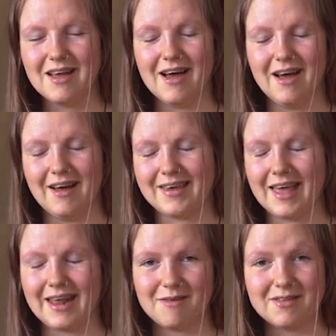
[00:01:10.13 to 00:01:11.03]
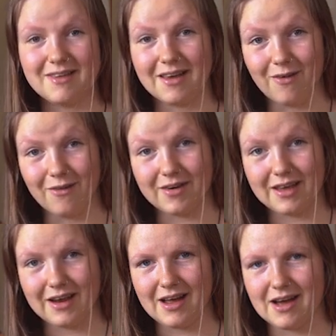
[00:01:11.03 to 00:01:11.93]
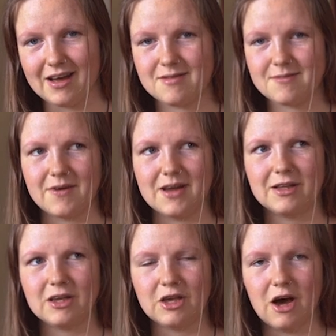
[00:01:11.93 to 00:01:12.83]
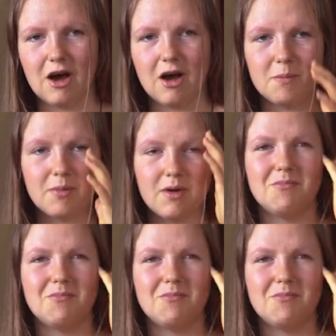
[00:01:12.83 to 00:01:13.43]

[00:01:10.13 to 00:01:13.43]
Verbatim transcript: uh, get everything organized, find a job.